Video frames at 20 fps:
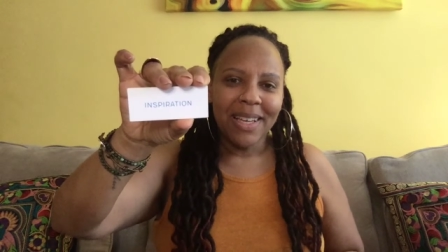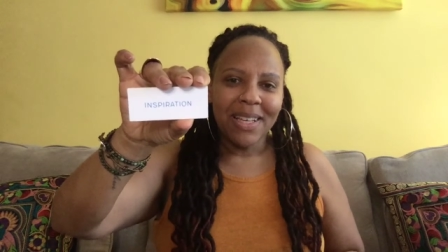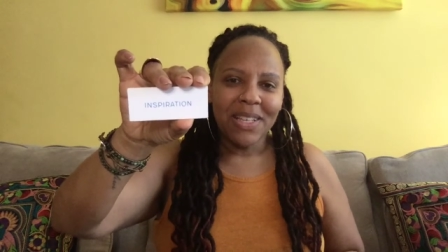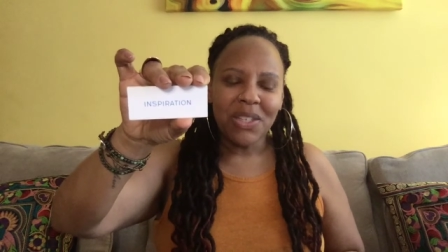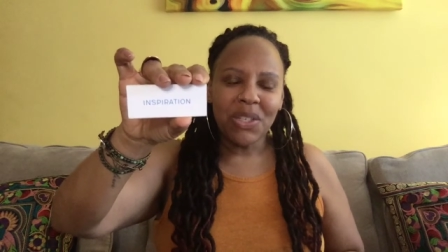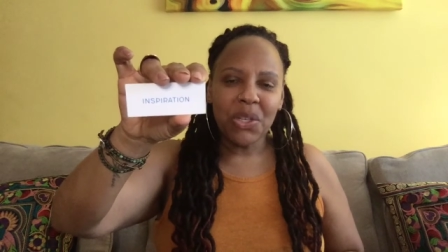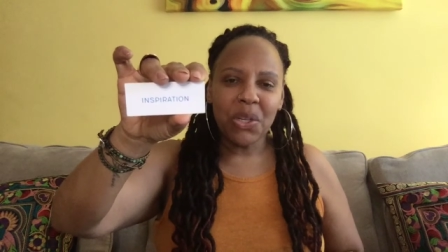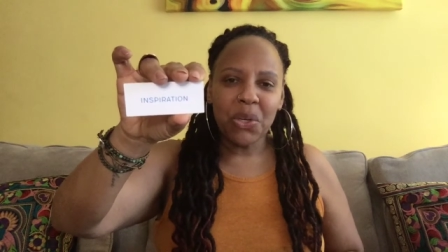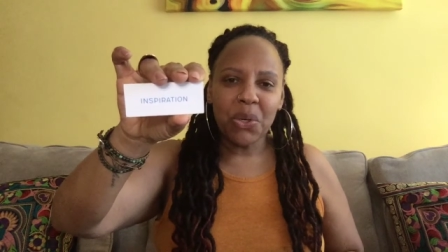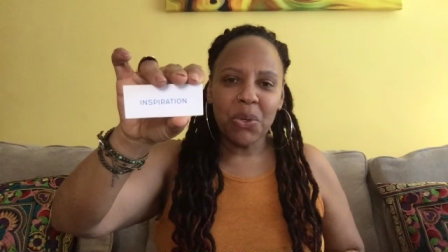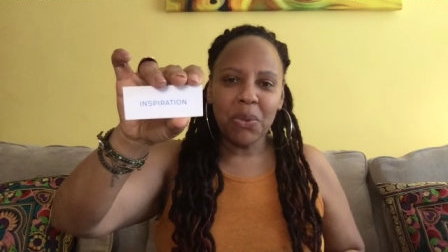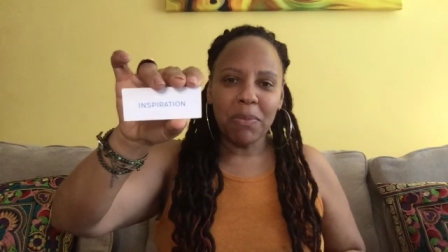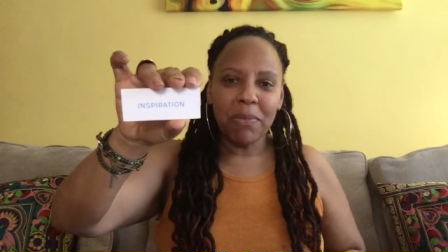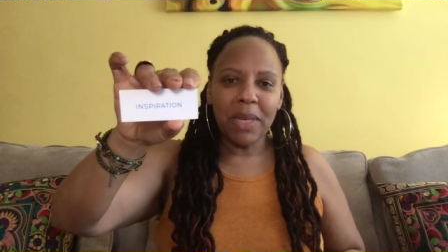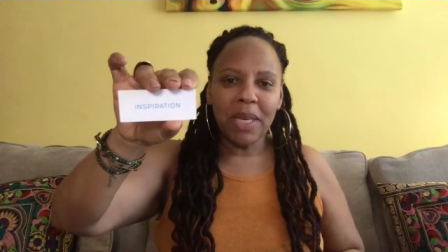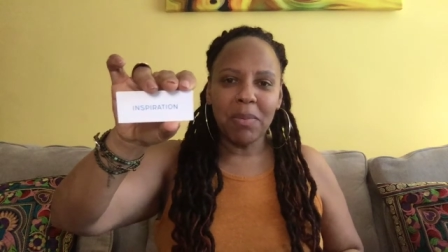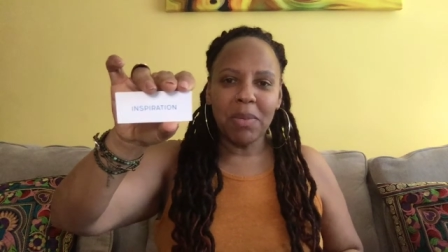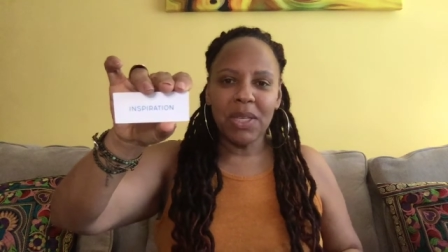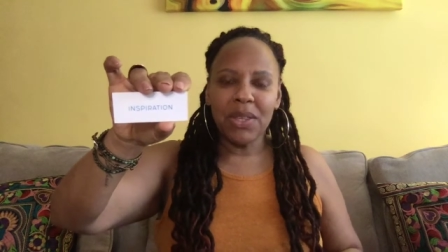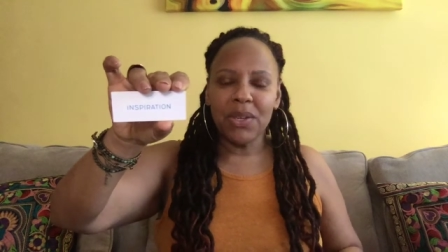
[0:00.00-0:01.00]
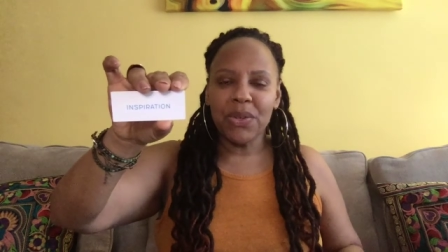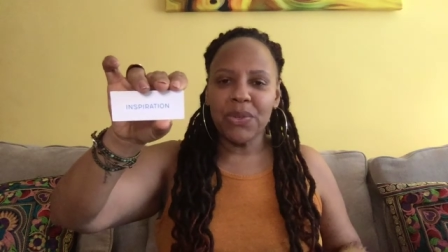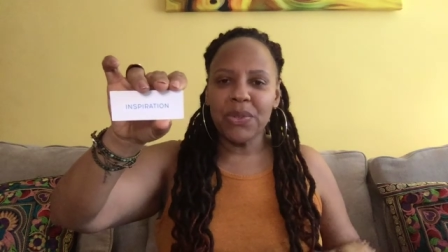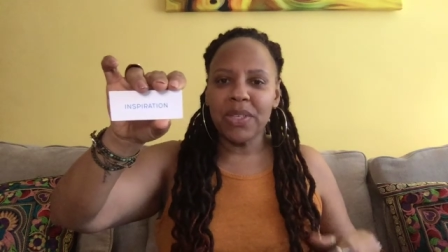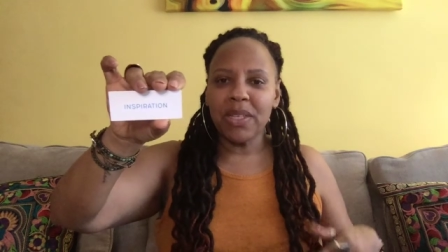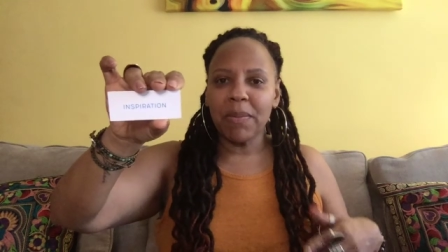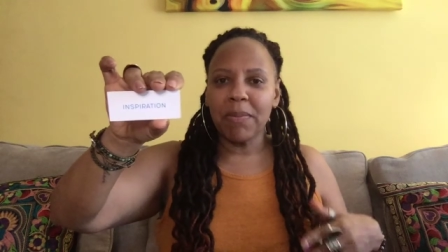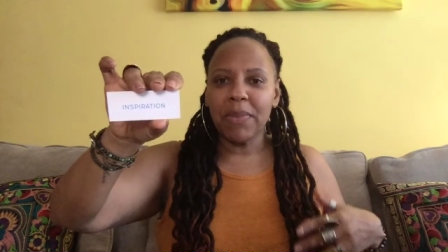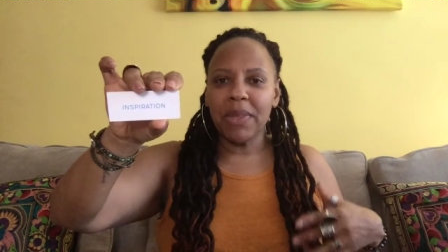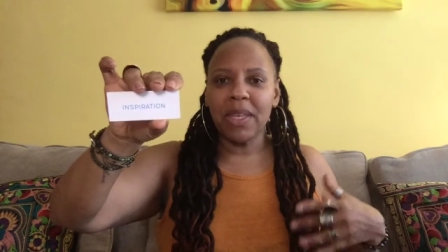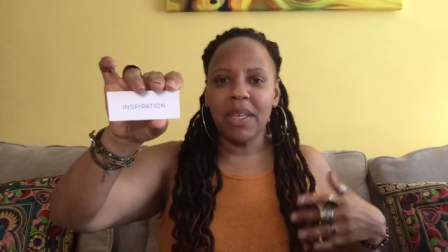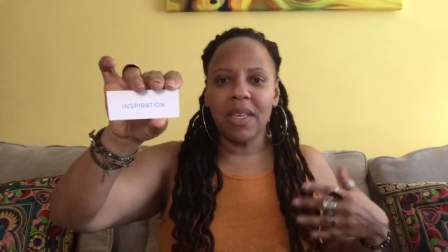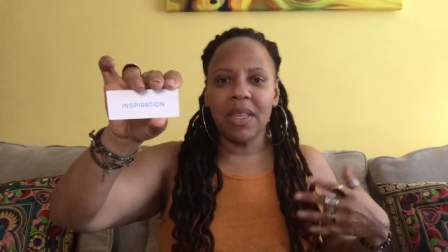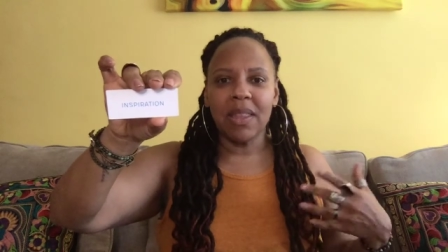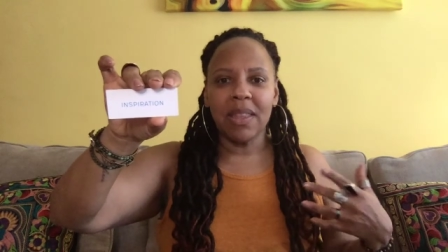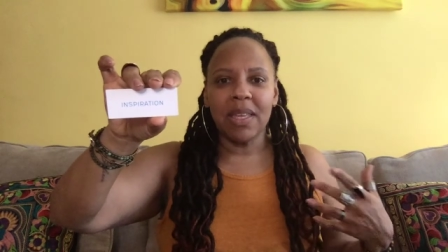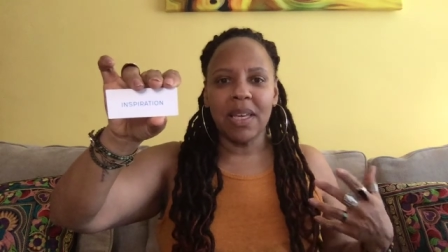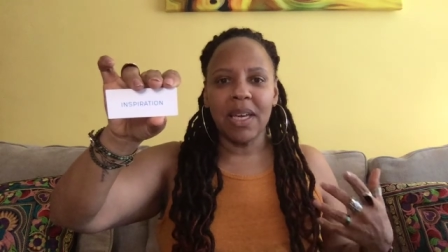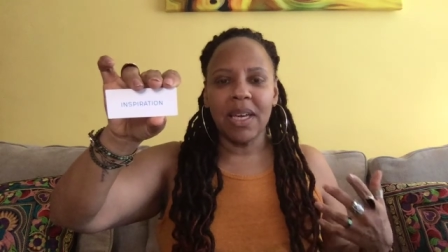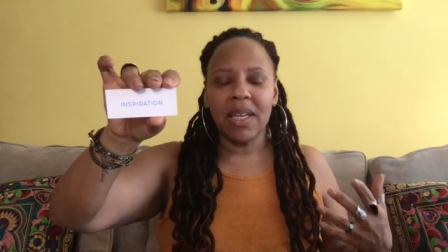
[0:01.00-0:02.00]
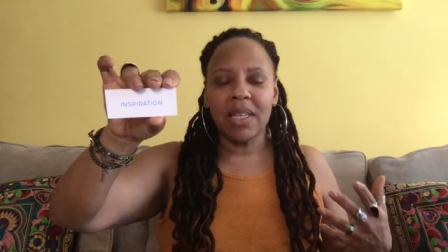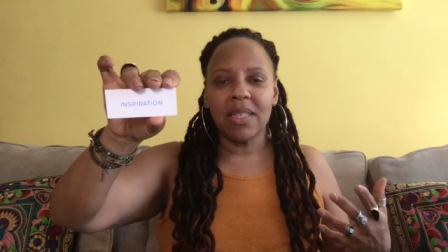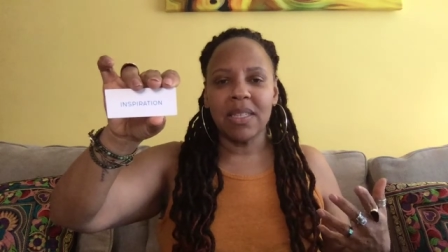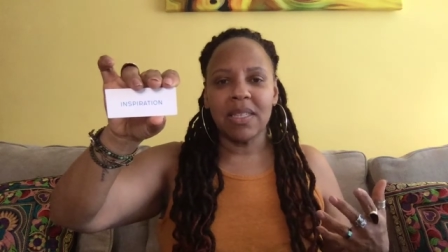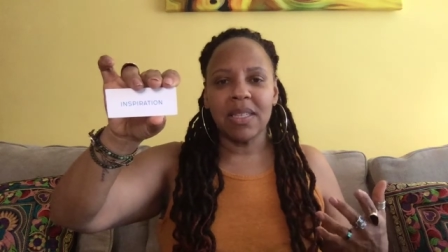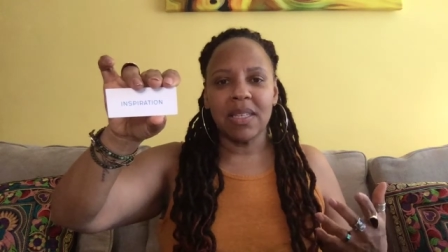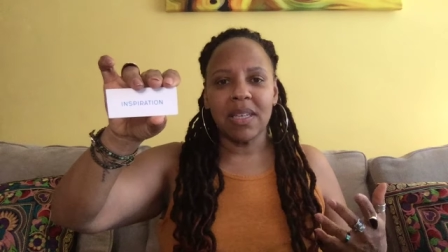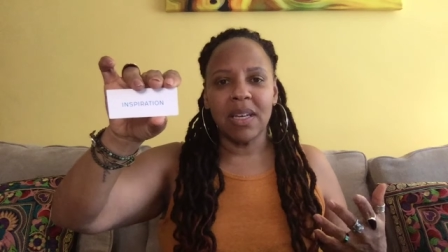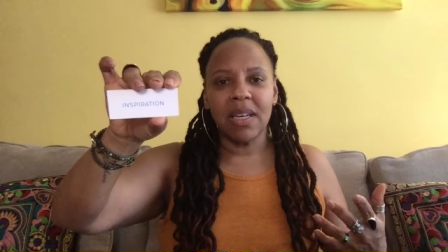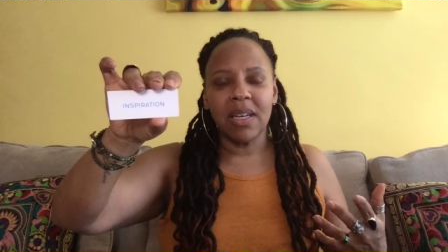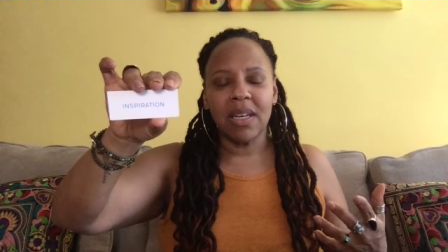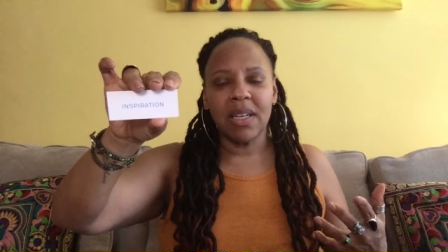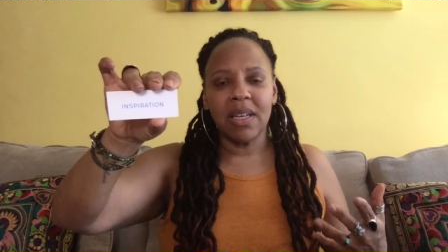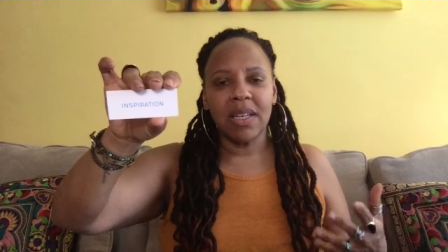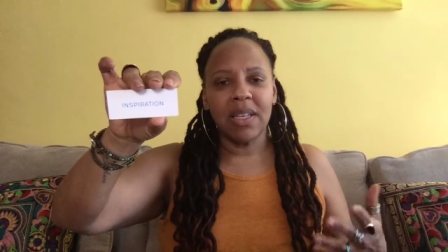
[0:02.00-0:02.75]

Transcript: So maybe there's something that uh,